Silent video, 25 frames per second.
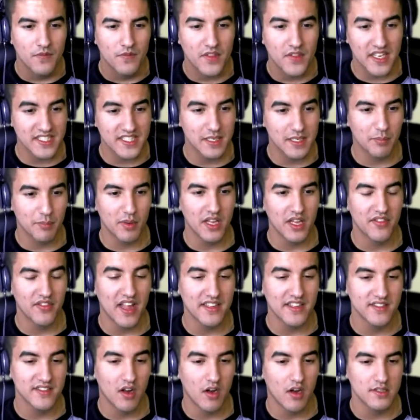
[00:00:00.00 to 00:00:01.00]
Discipline.
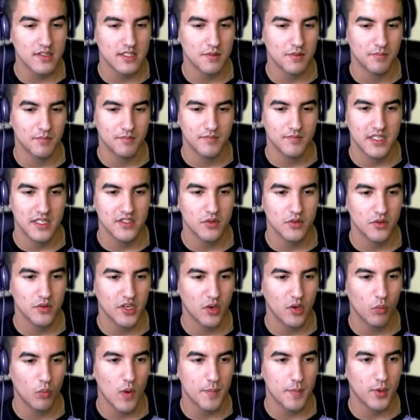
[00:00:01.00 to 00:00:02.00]
That's awesome. That's so you
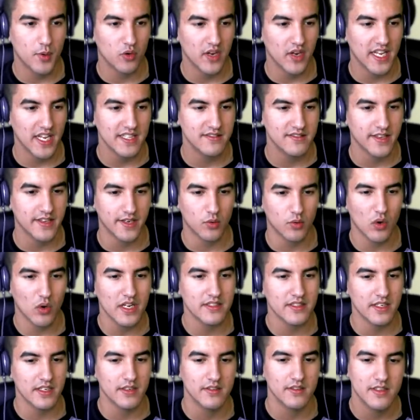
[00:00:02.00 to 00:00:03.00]
can whip grenades like
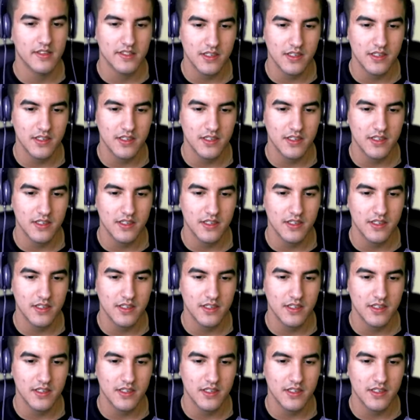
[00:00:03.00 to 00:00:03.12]
crazy.